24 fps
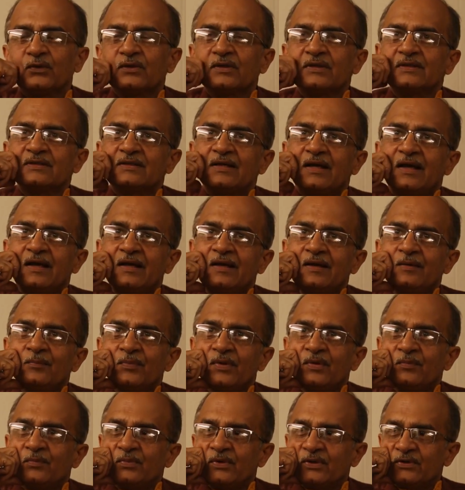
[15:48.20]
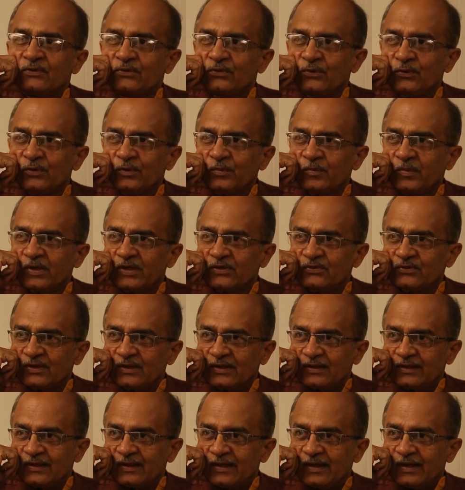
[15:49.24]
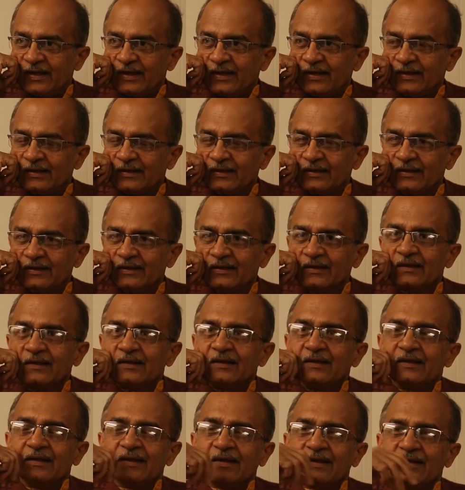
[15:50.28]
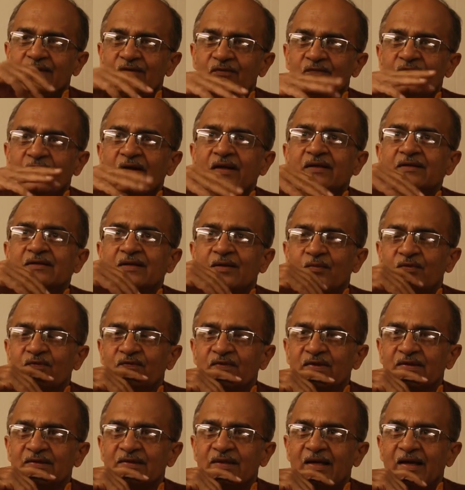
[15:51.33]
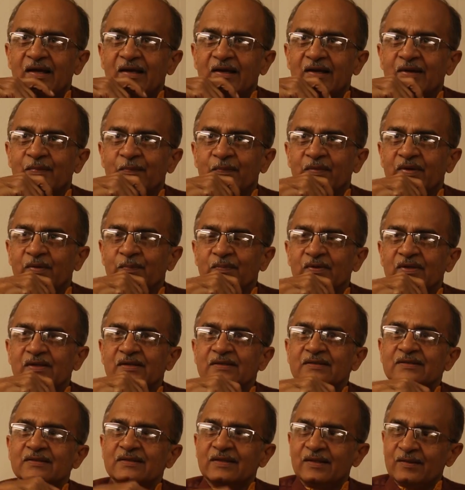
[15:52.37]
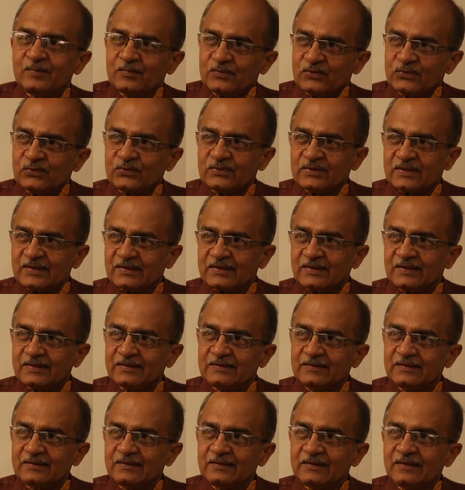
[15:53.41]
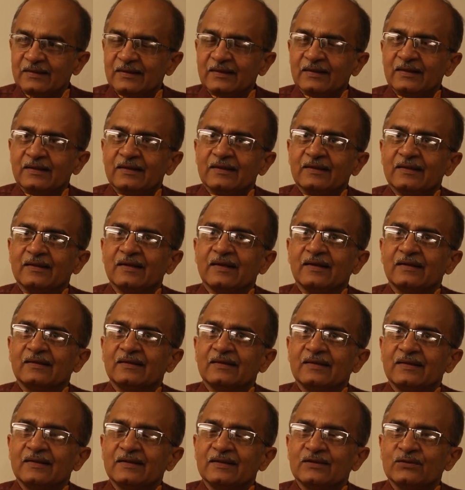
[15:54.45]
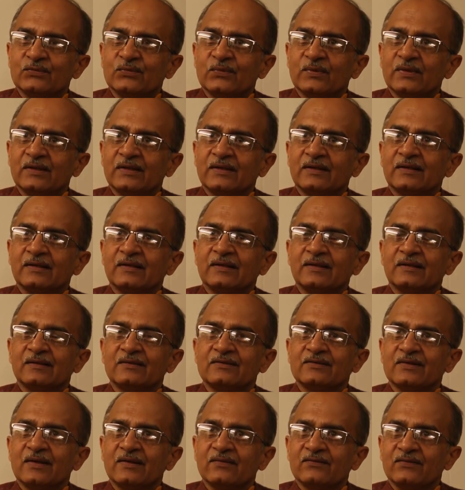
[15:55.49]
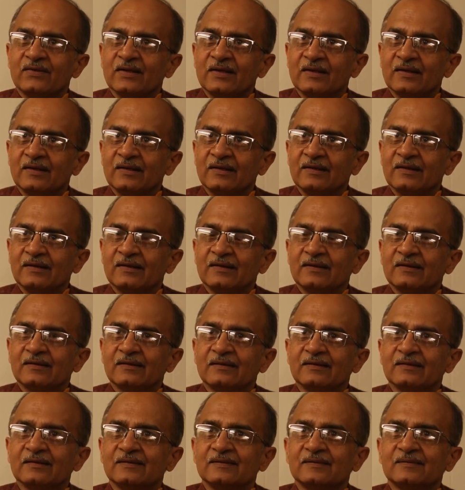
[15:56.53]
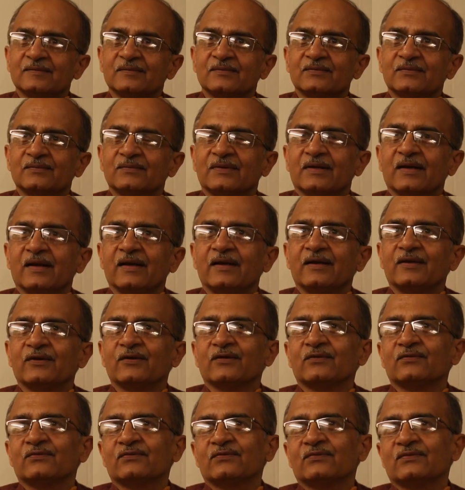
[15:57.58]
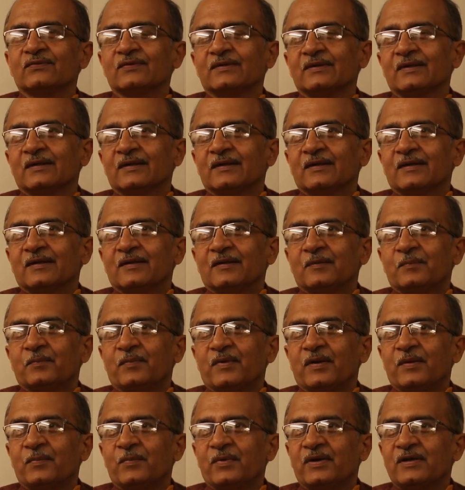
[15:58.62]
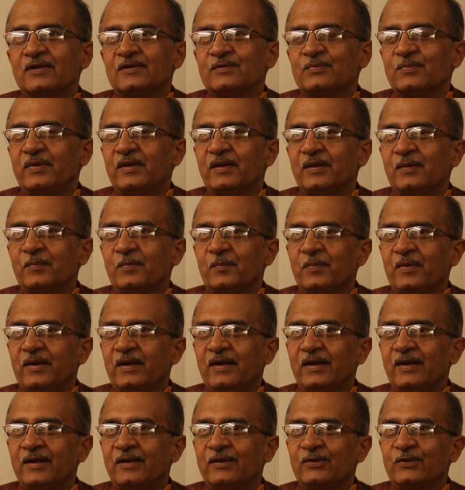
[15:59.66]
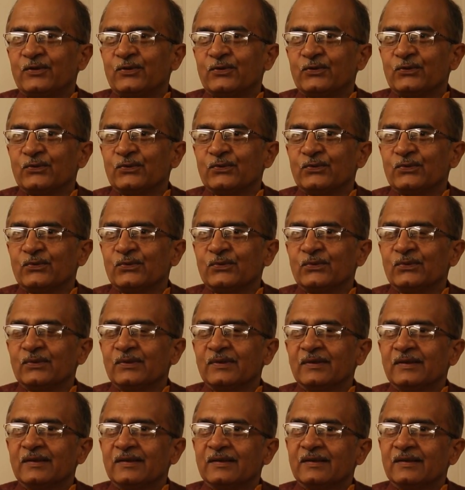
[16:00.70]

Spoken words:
No, the Sahara papers don't mention that. Mm. And in fact, some of the Sahara papers seem to suggest that these were general kind of payments being made to